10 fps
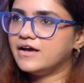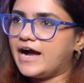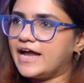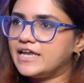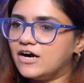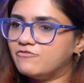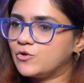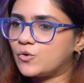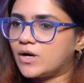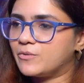I love,
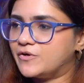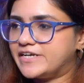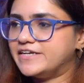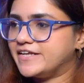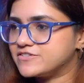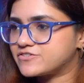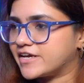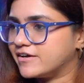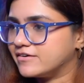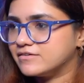community
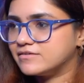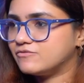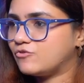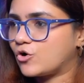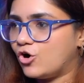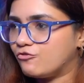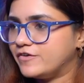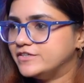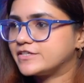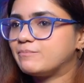tasting for
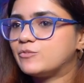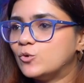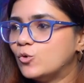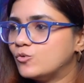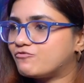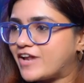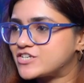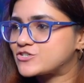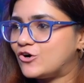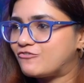coffees. They brew
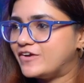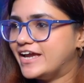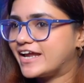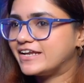fresh coffee and